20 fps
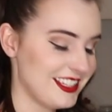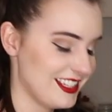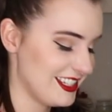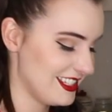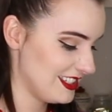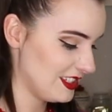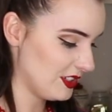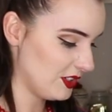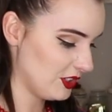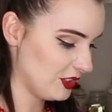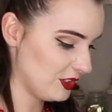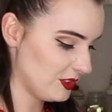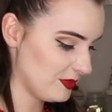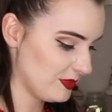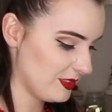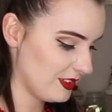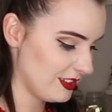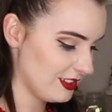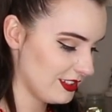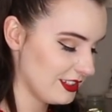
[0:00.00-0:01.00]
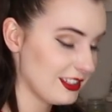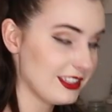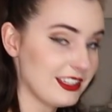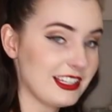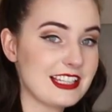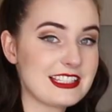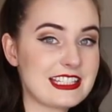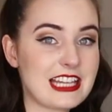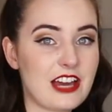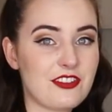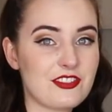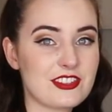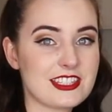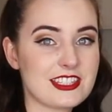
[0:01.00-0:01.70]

So let's have a